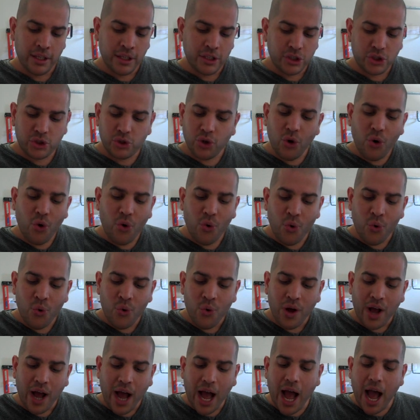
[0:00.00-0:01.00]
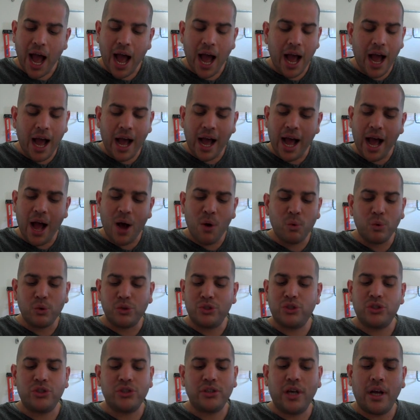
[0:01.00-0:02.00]
So I
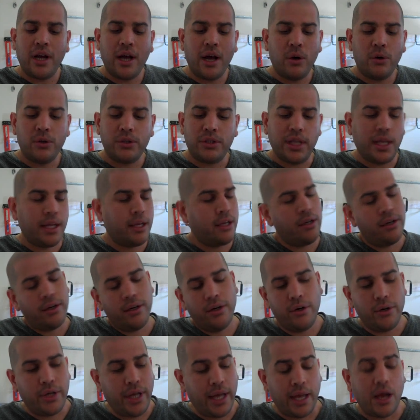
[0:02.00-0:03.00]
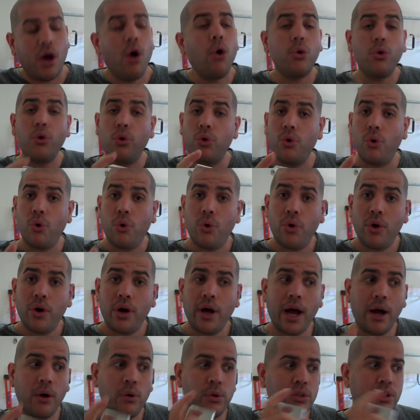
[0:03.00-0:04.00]
was like, okay. Oh, no.
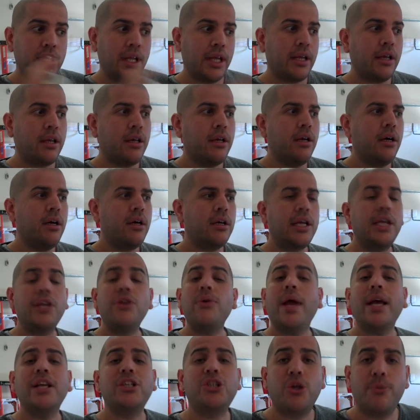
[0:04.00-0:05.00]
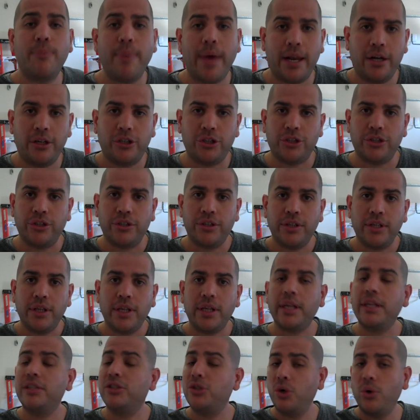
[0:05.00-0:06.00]
I was like, can you ask your manager?
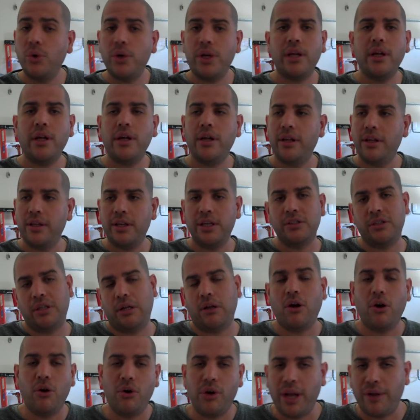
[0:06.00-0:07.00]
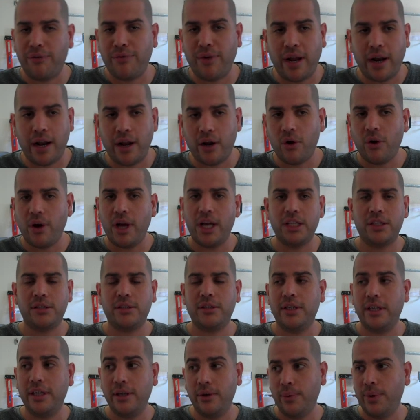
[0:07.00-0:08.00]
He said, oh, okay, fine.
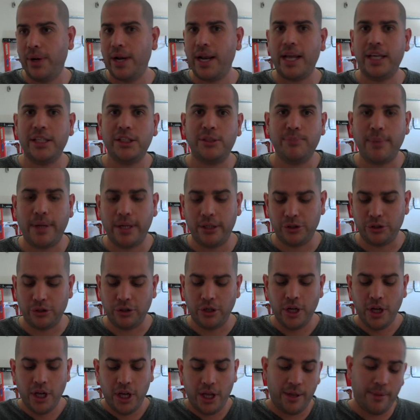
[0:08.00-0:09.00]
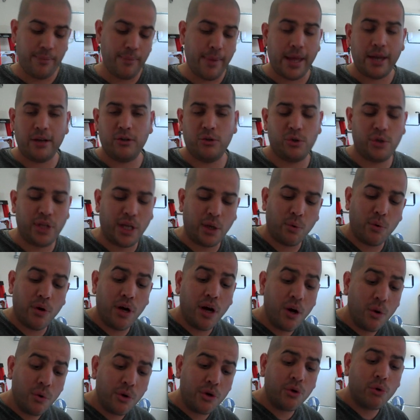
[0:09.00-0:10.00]
He went and asked the manager. And the manager's like,
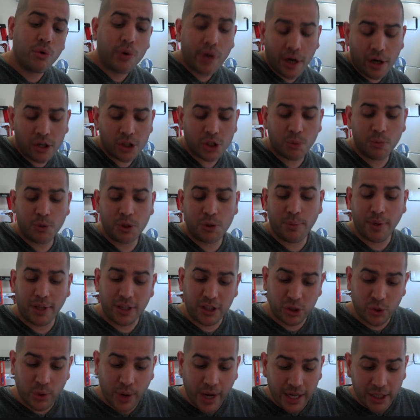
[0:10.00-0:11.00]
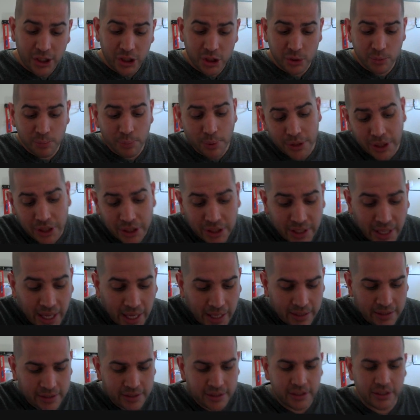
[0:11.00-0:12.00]
well, we don't care so much about the scratches, but the
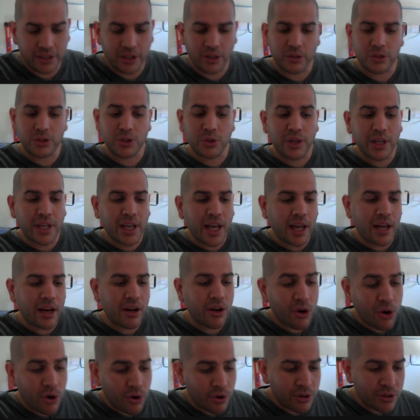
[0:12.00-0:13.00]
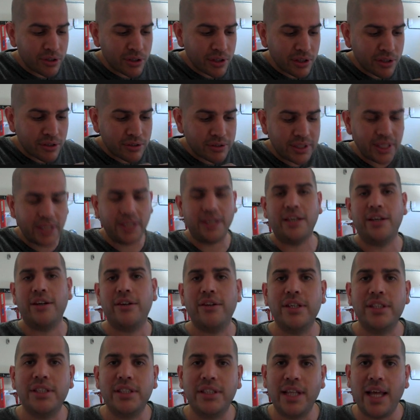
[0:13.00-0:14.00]
dents, you know. So he kind of, oh, there's a little dent
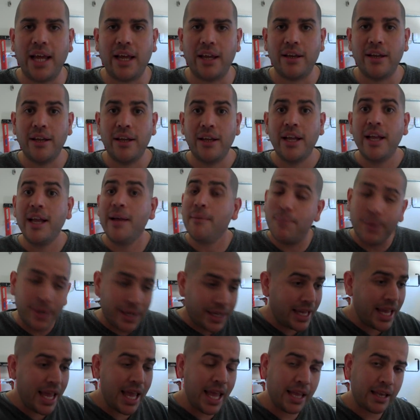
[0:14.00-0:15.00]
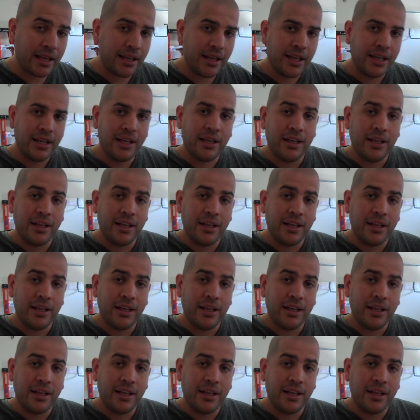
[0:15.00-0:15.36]
here, this and that. But again,